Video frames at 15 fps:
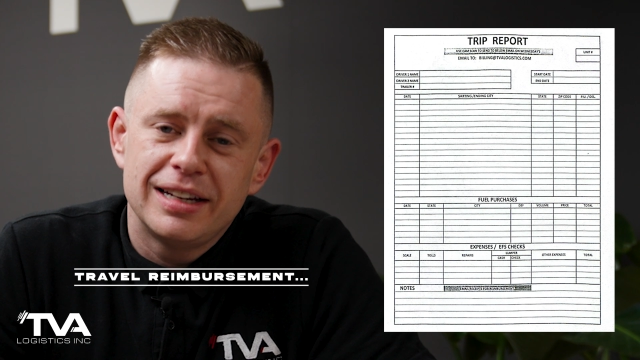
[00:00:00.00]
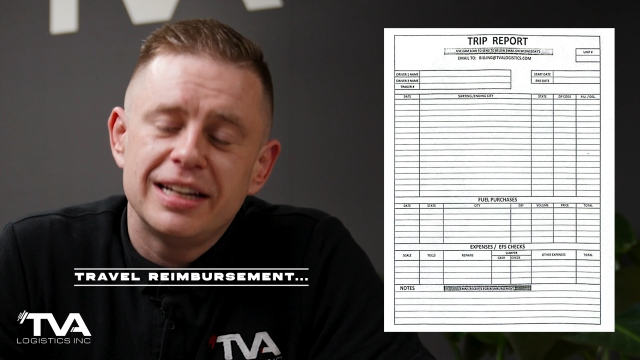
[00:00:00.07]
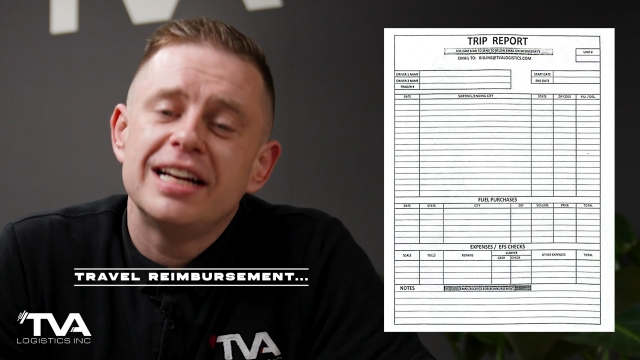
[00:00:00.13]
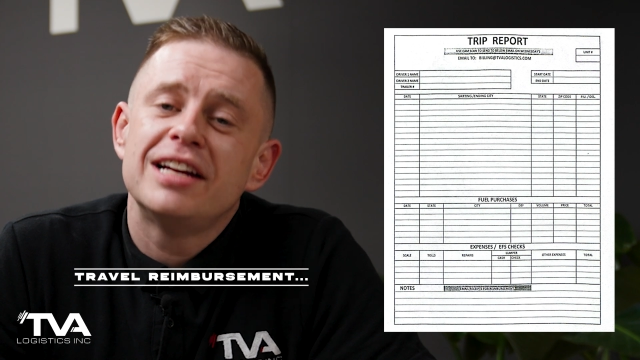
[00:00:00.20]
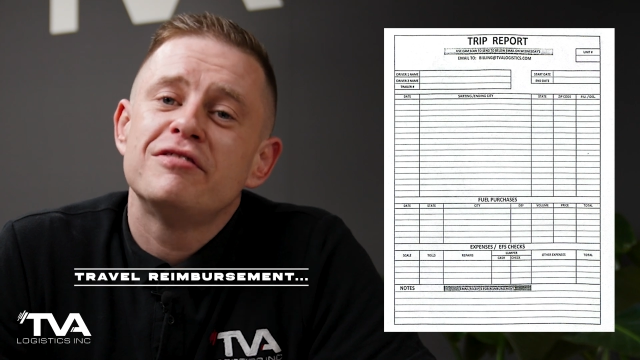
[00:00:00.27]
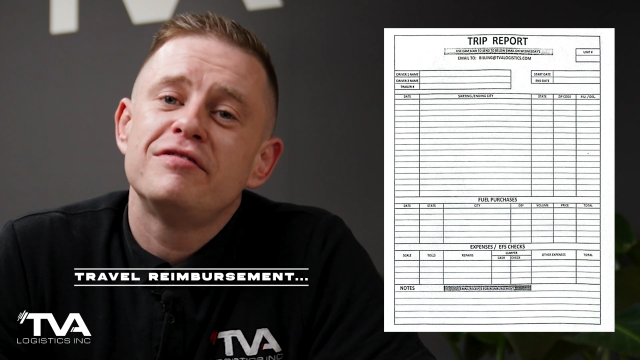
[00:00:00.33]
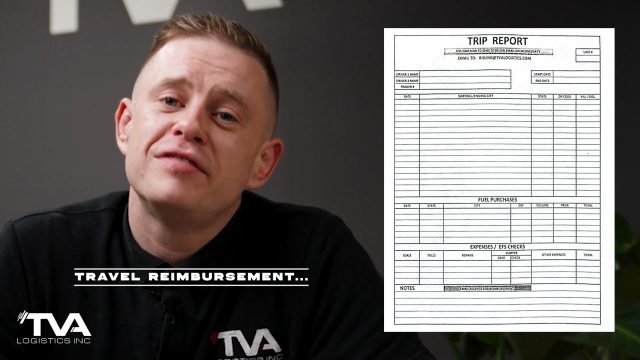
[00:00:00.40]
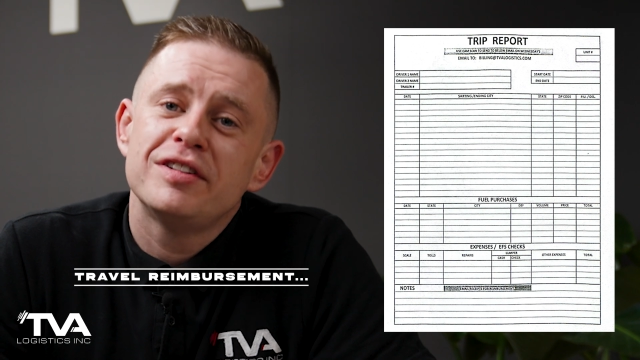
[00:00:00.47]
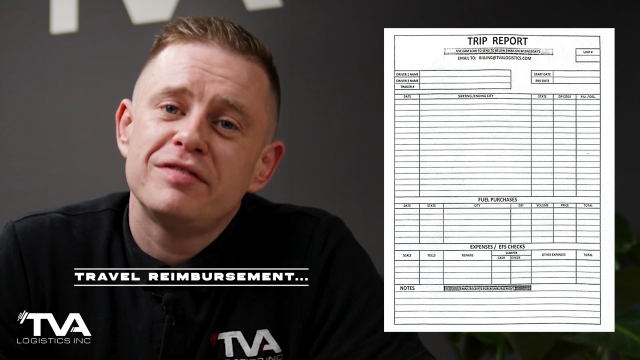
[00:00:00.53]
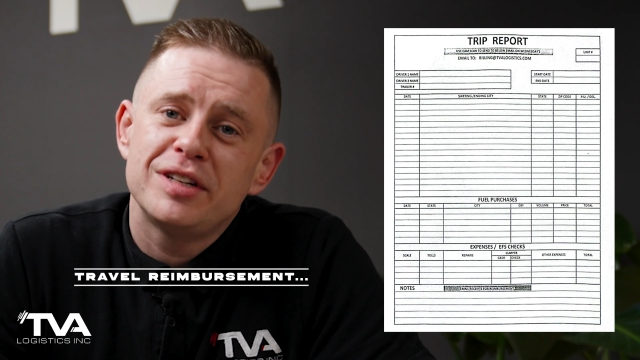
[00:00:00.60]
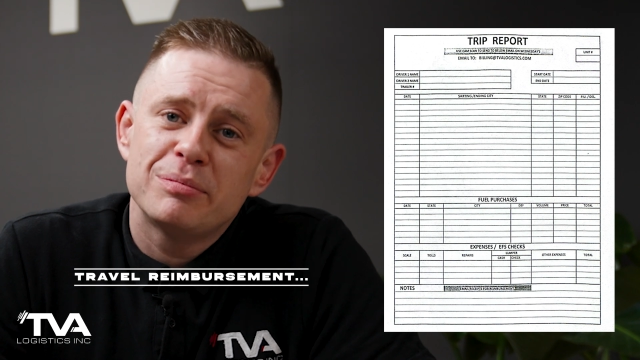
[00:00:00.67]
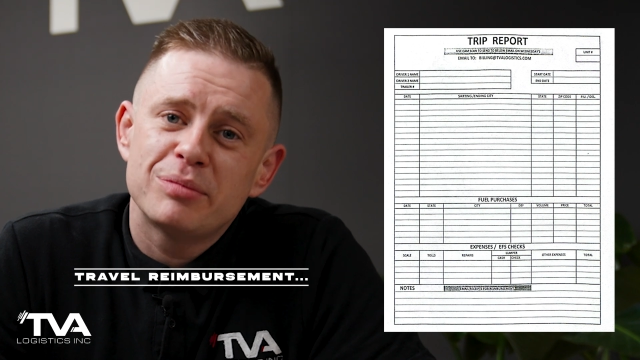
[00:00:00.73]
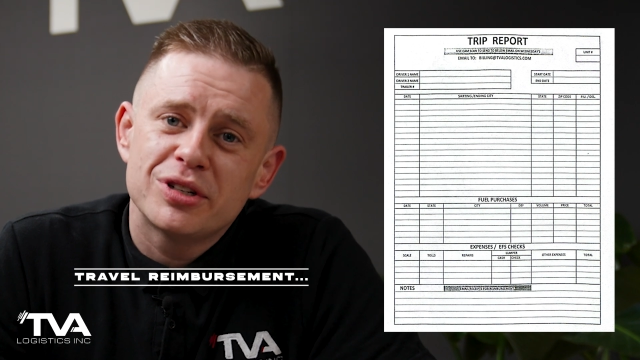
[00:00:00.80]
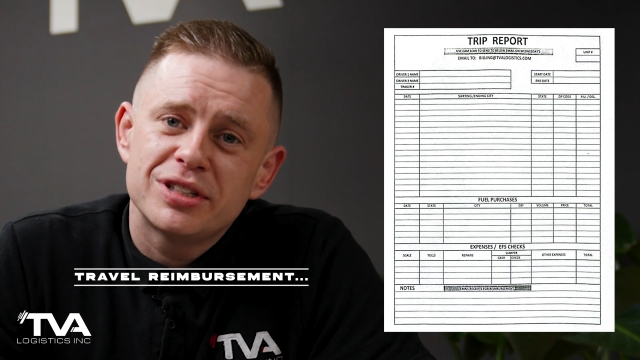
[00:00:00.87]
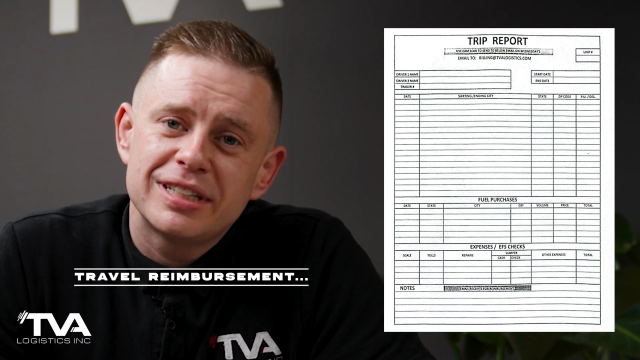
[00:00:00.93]
and
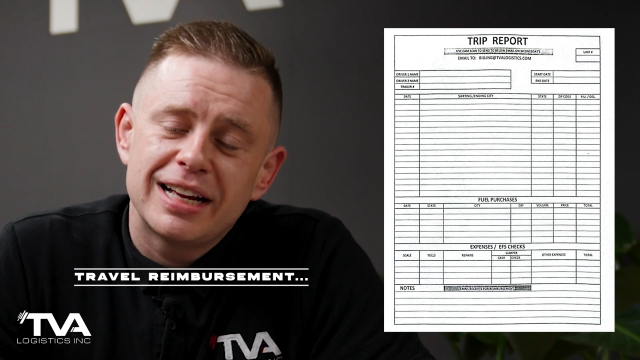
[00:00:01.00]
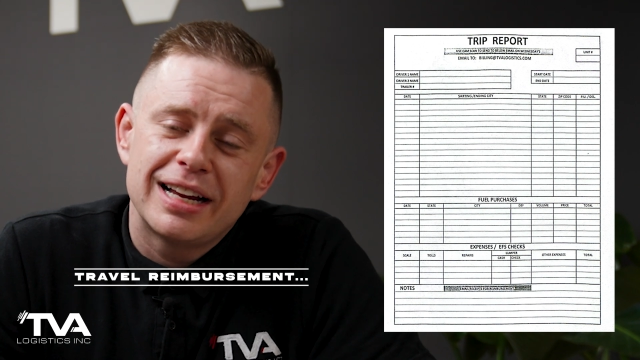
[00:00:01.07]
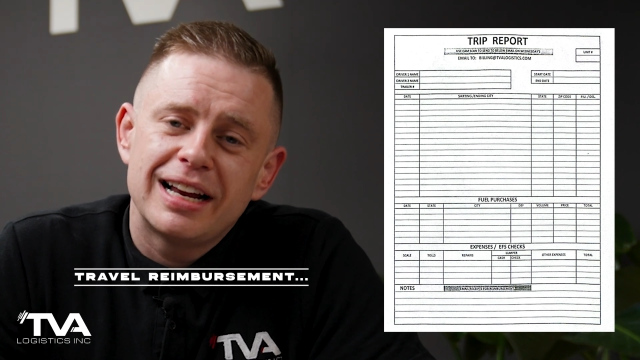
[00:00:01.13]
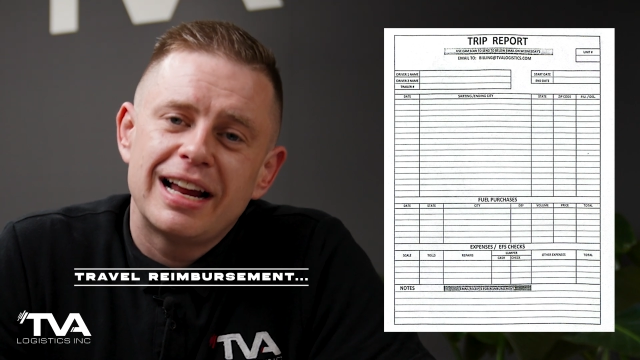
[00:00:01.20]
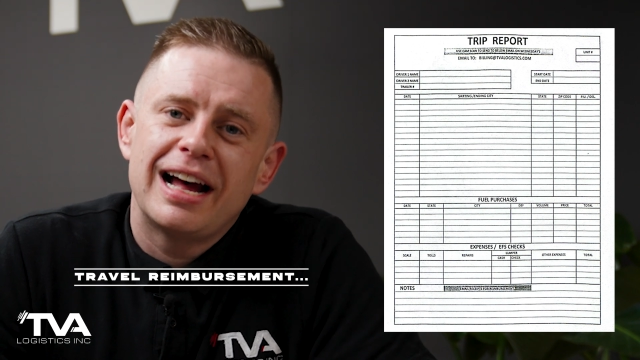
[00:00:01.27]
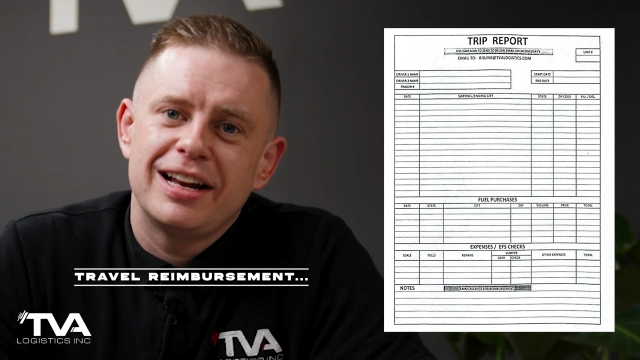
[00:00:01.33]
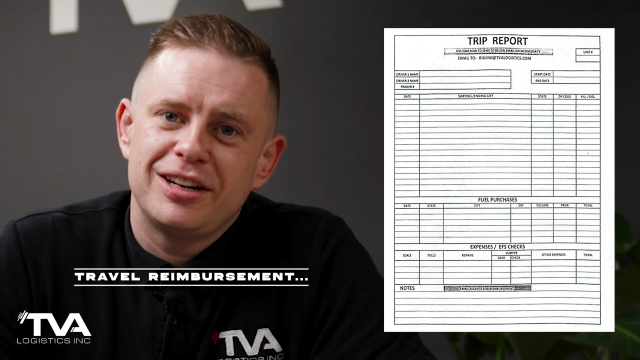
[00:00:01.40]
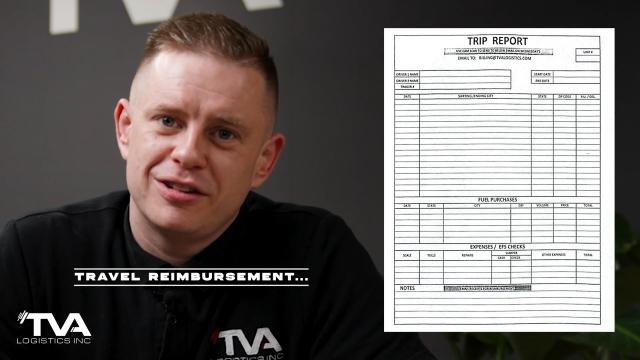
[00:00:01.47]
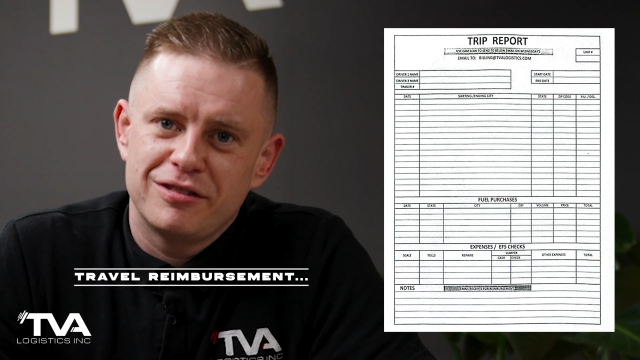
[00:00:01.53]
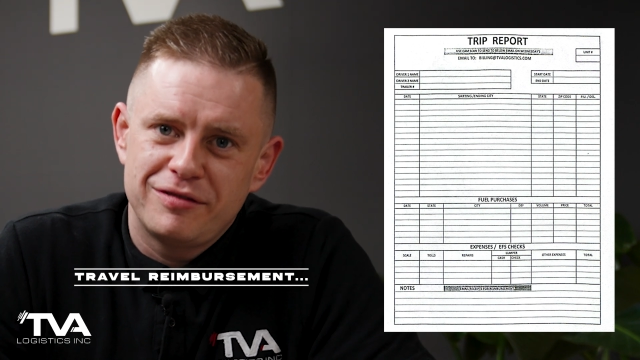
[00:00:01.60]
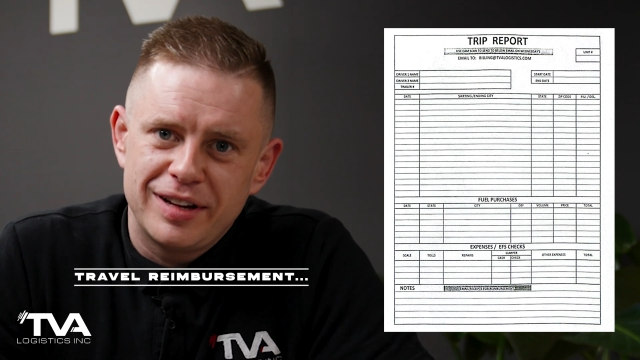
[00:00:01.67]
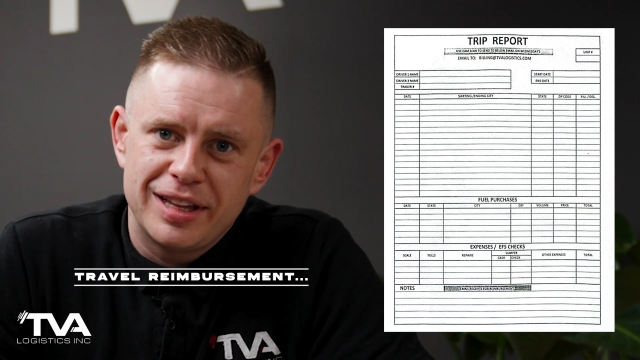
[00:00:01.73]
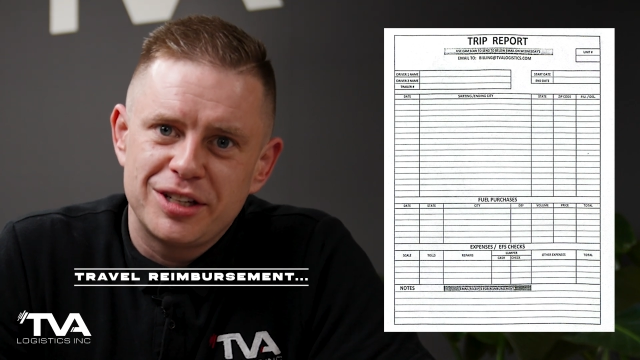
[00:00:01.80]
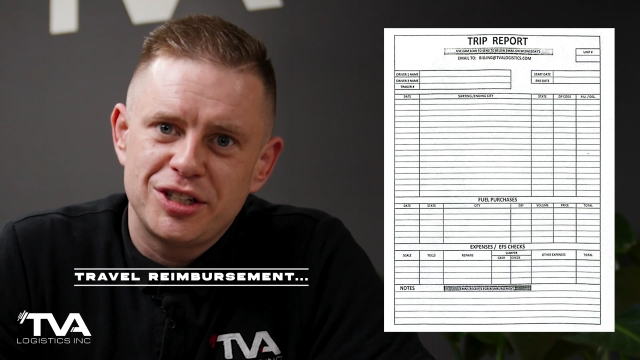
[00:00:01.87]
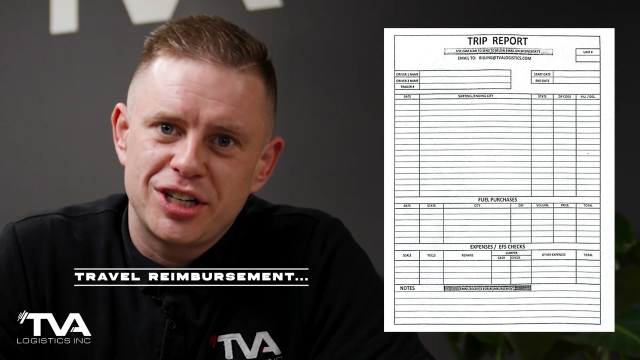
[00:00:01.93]
50% on your
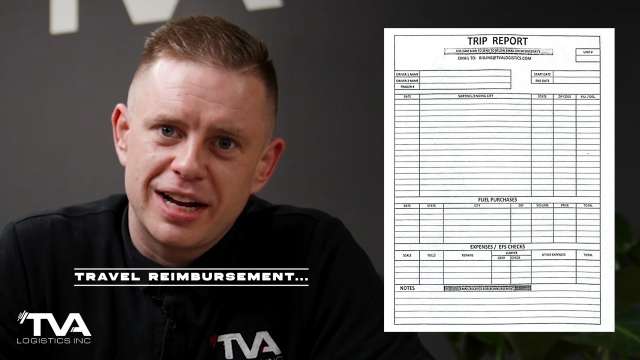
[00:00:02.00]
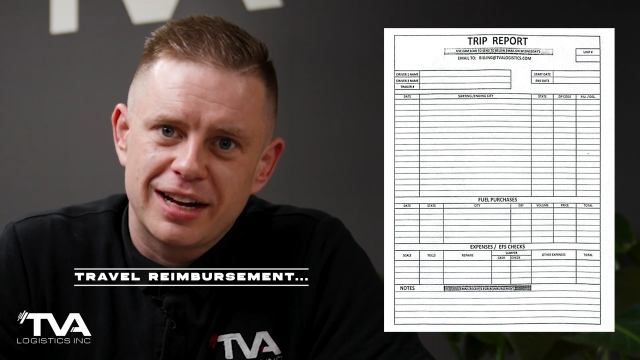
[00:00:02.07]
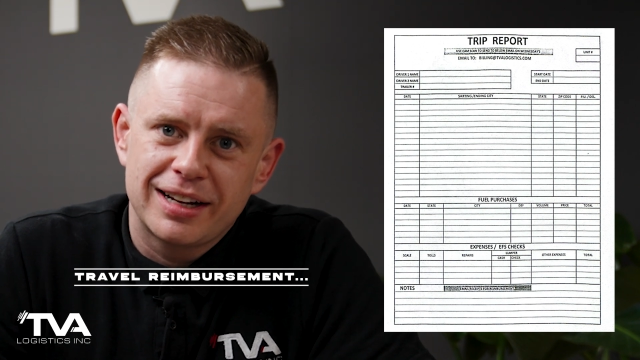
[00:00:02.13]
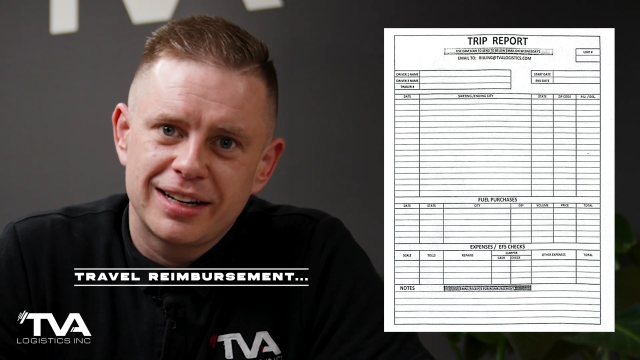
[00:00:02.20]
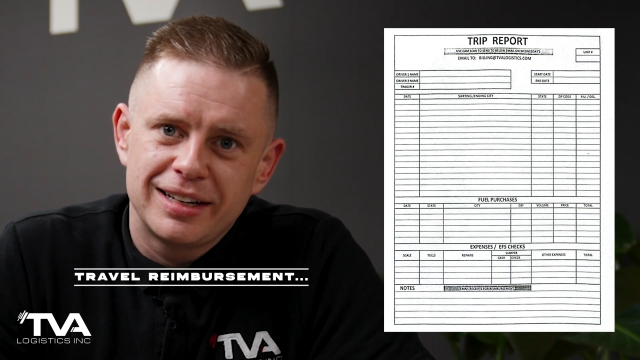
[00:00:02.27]
fifth check.